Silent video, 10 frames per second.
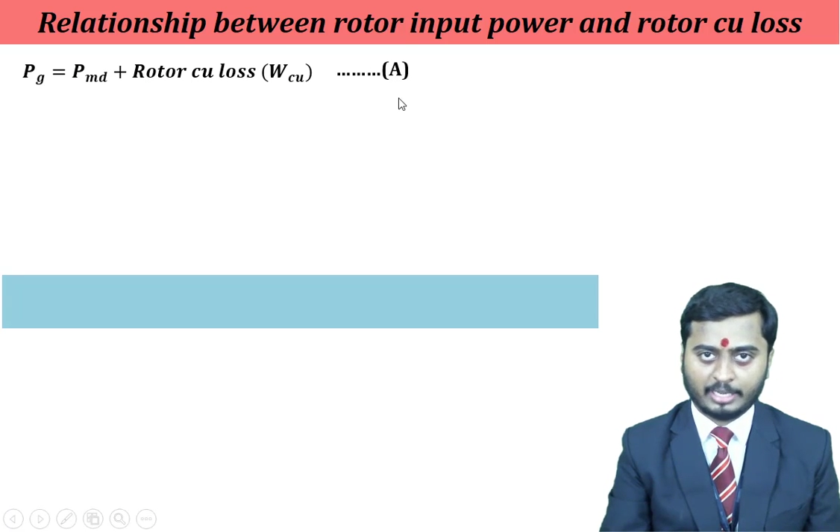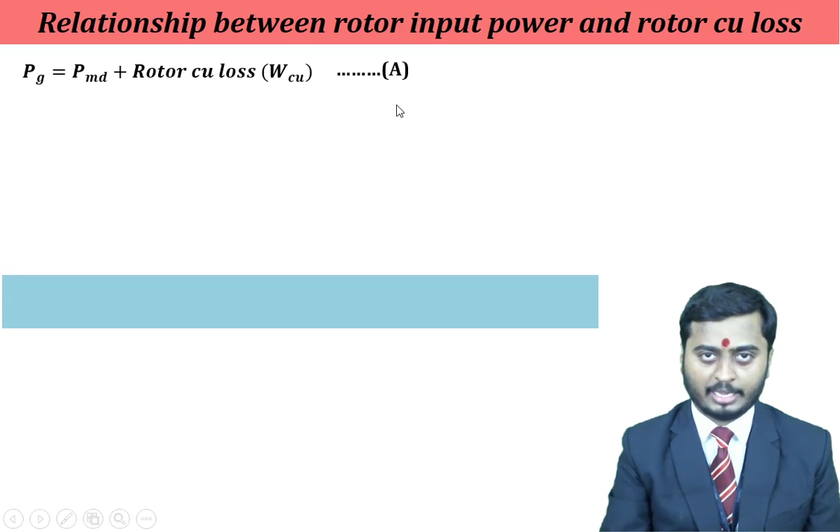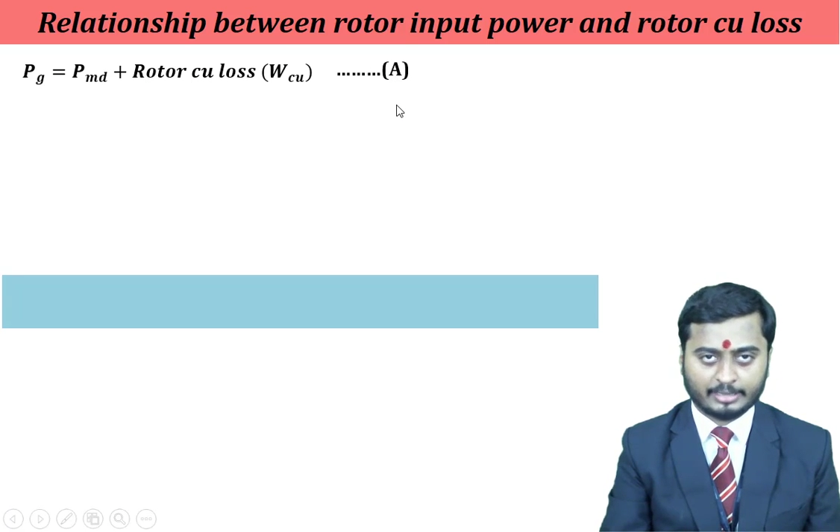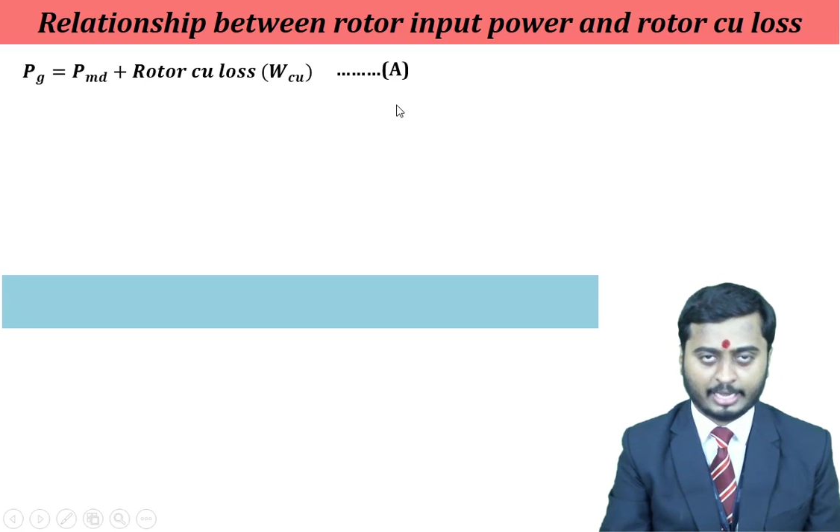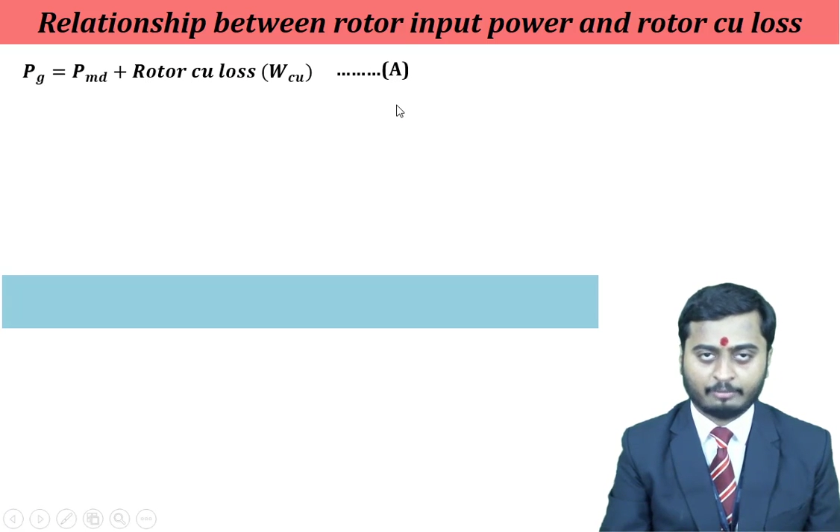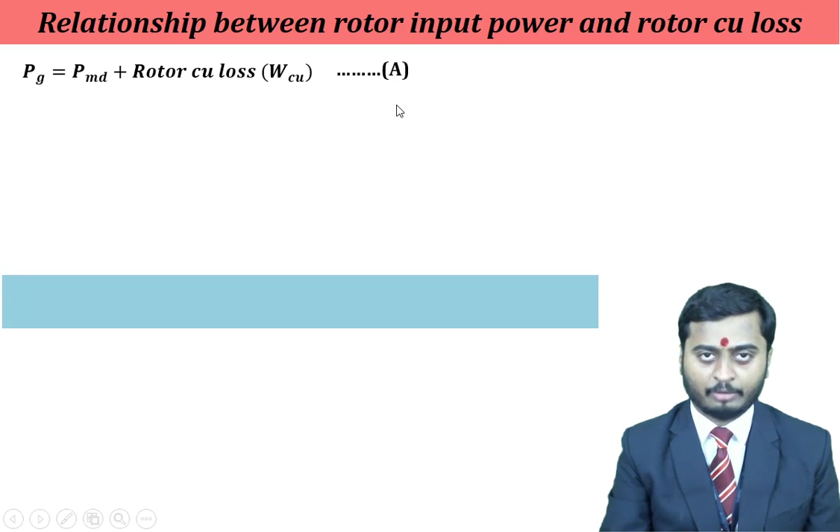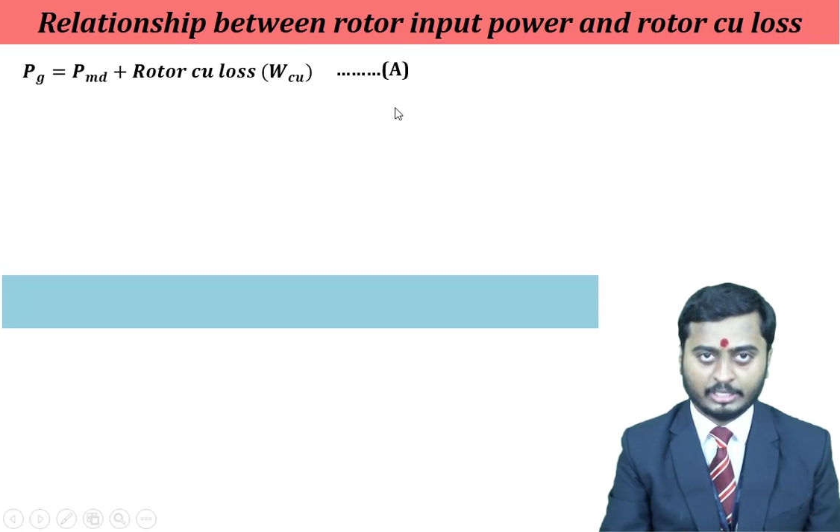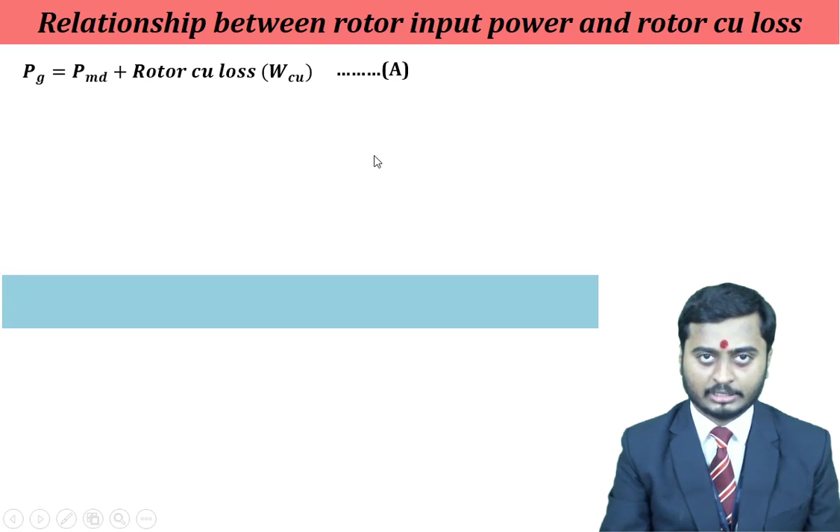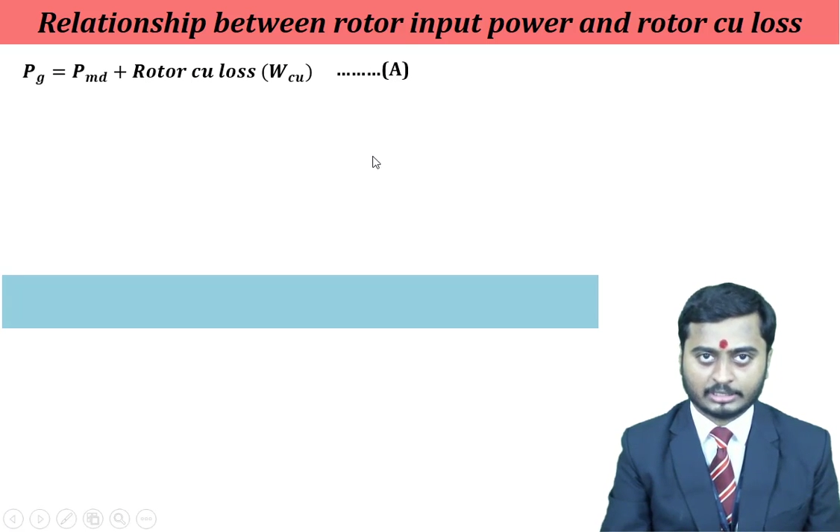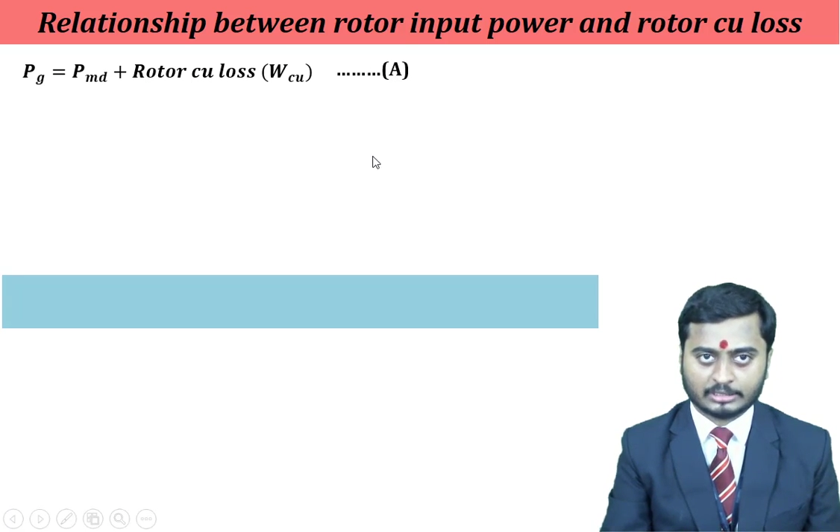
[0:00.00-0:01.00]
A that we
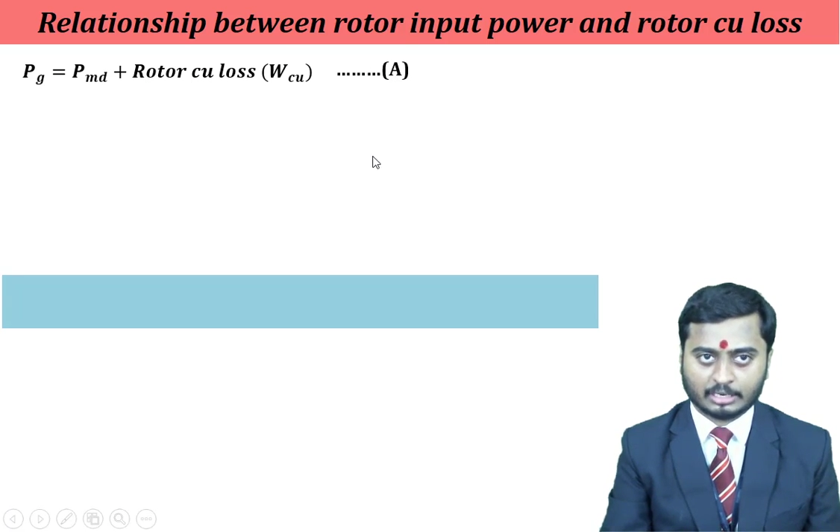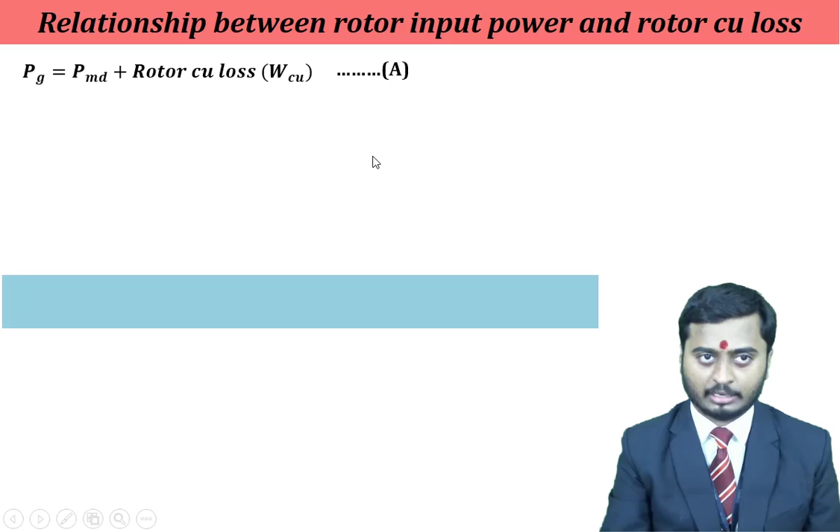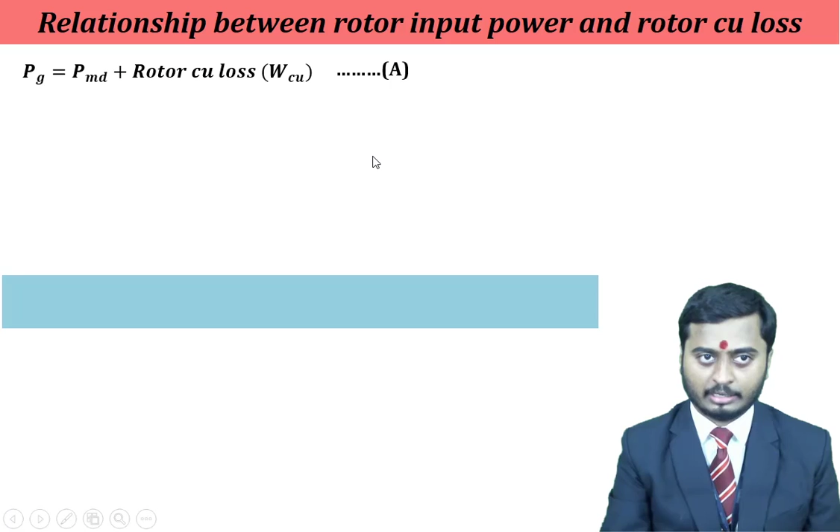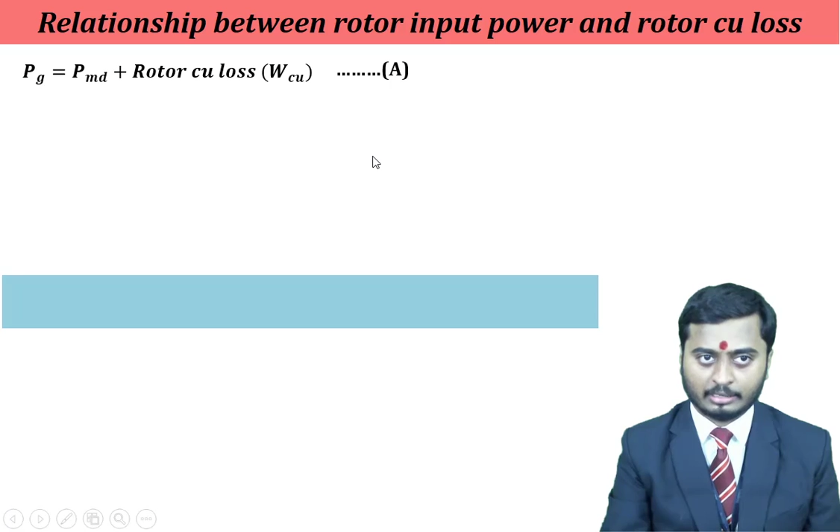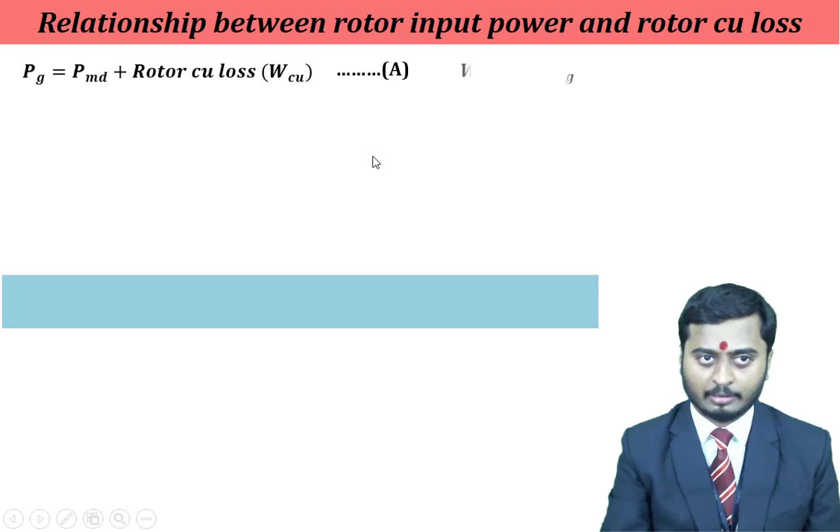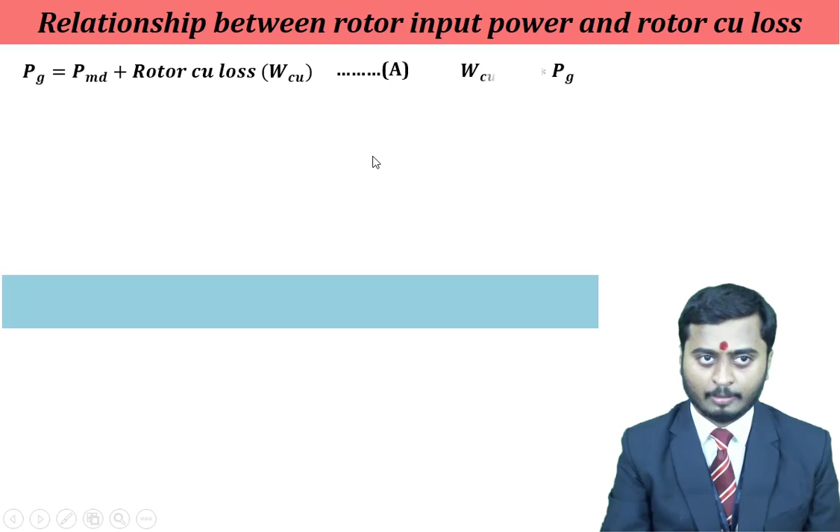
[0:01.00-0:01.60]
discussed earlier.